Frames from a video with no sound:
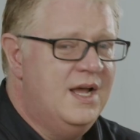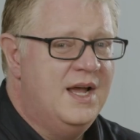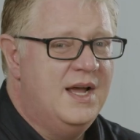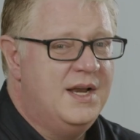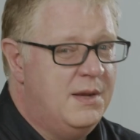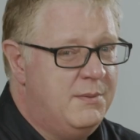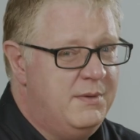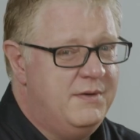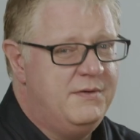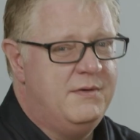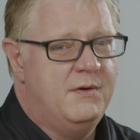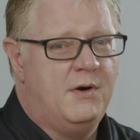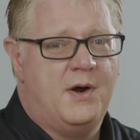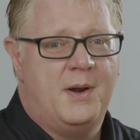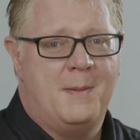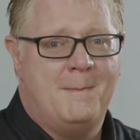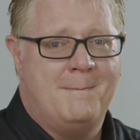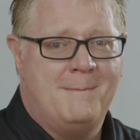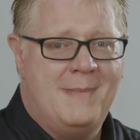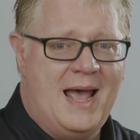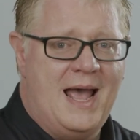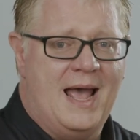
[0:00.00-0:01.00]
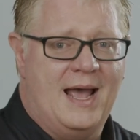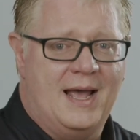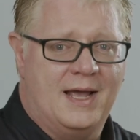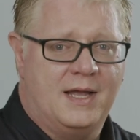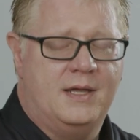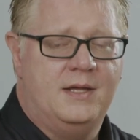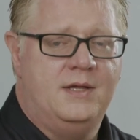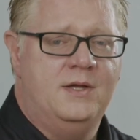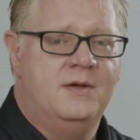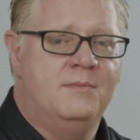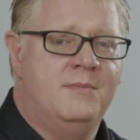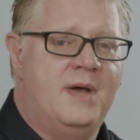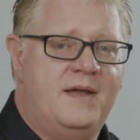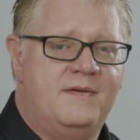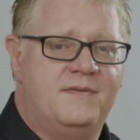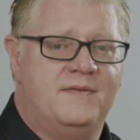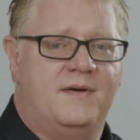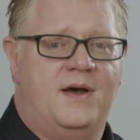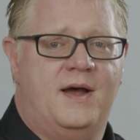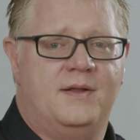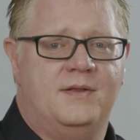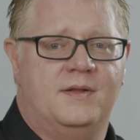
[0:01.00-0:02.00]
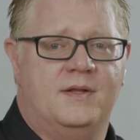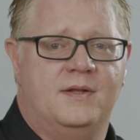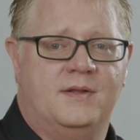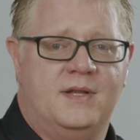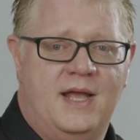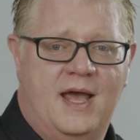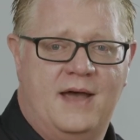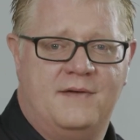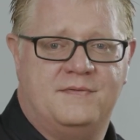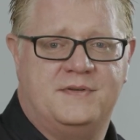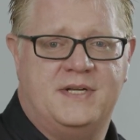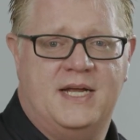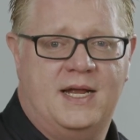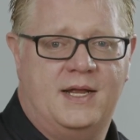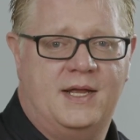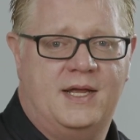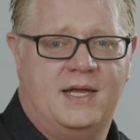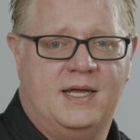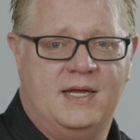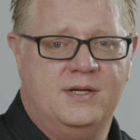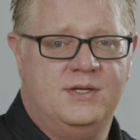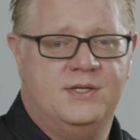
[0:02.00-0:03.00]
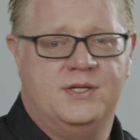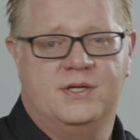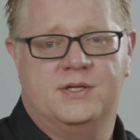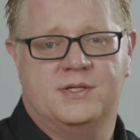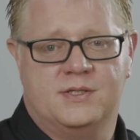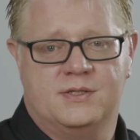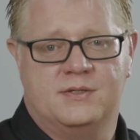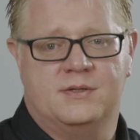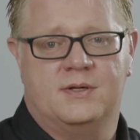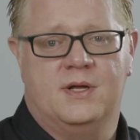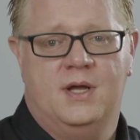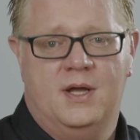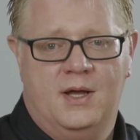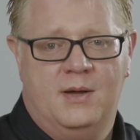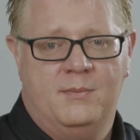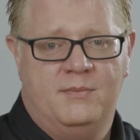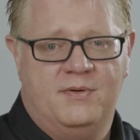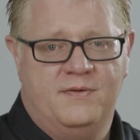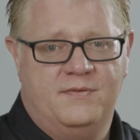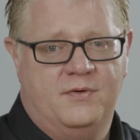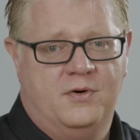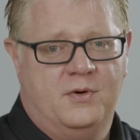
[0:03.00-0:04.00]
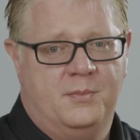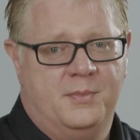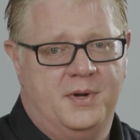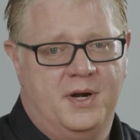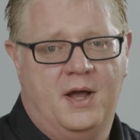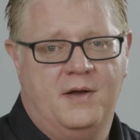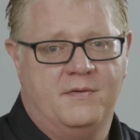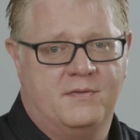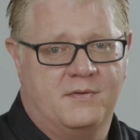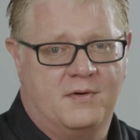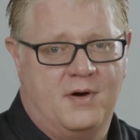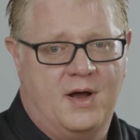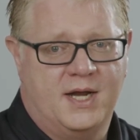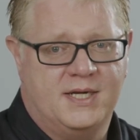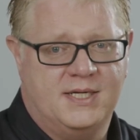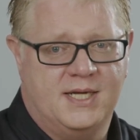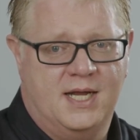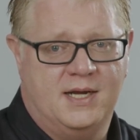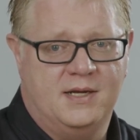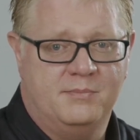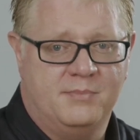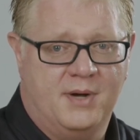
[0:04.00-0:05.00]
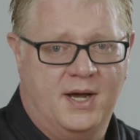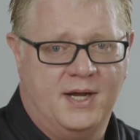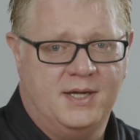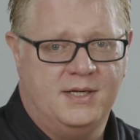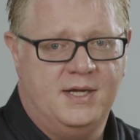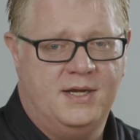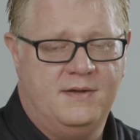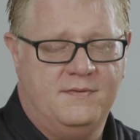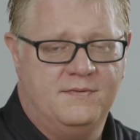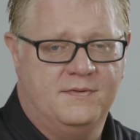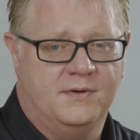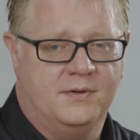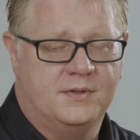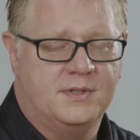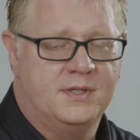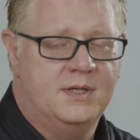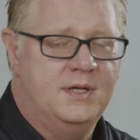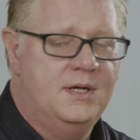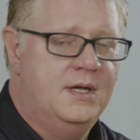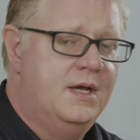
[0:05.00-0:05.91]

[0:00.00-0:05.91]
Now, if you're on a Mac, you may find that the F10 key doesn't perform an overwrite edit by default,